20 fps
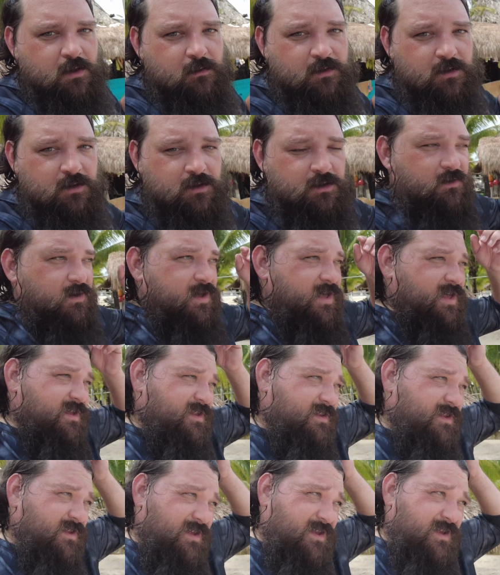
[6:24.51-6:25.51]
I'm gonna go
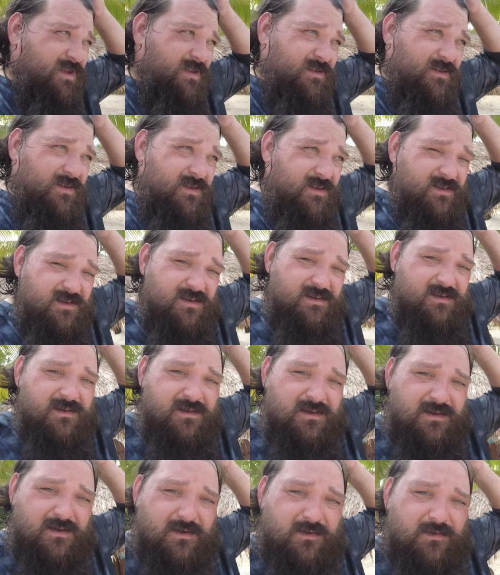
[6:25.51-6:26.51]
ahead and
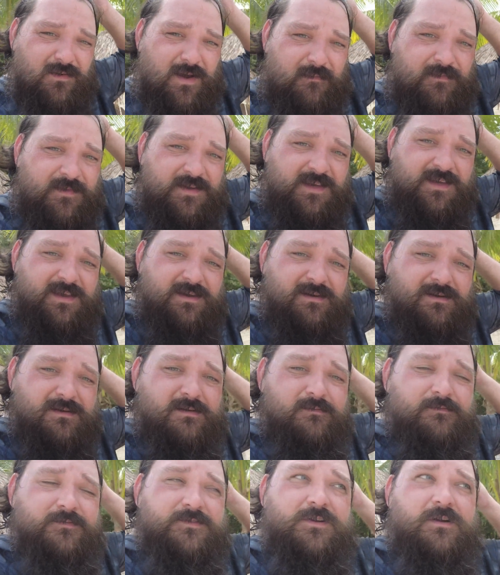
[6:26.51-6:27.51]
grab the
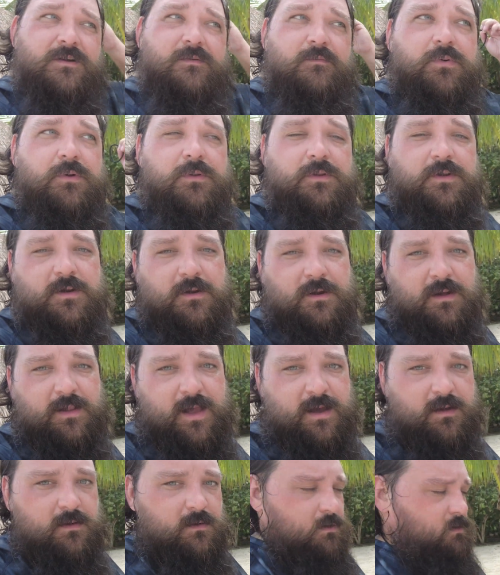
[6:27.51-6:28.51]
gear. I've started pulling it all
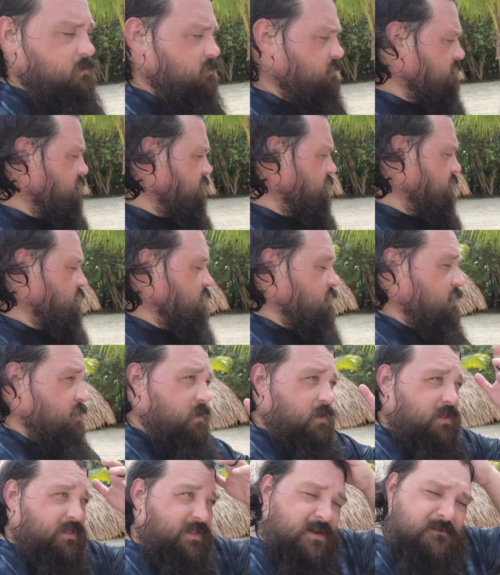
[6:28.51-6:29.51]
out.
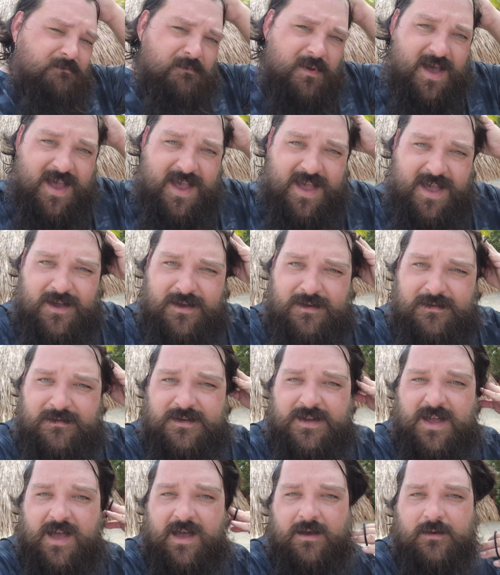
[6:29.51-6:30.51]
Let my hair
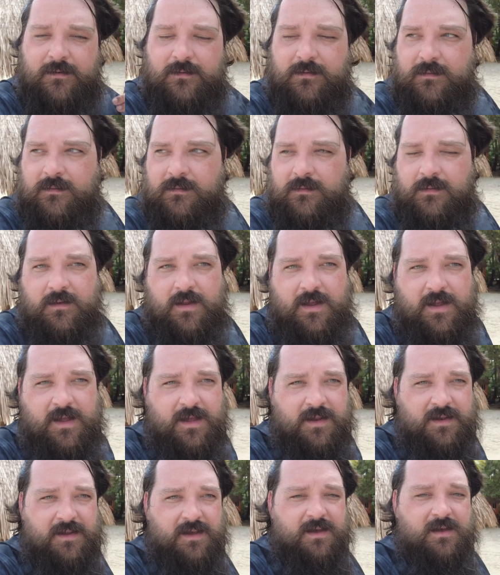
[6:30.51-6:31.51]
down,
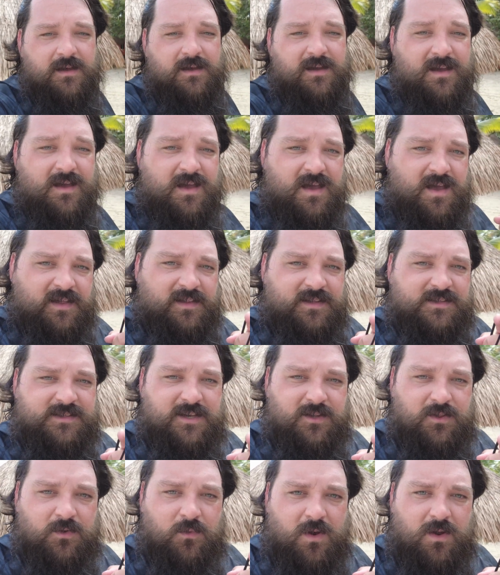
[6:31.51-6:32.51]
and let's
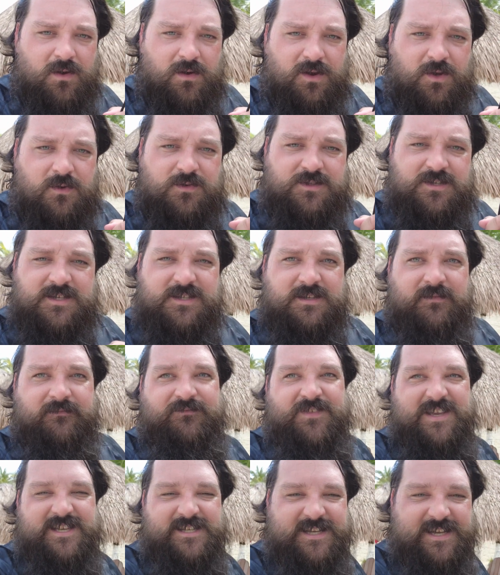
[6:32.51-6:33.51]
get in the water and go see some
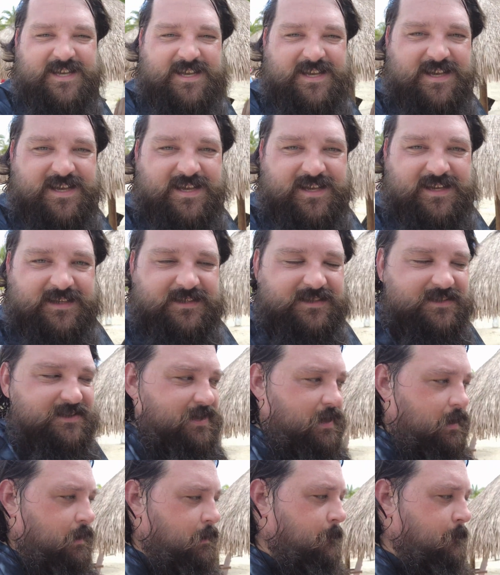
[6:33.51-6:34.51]
fishies.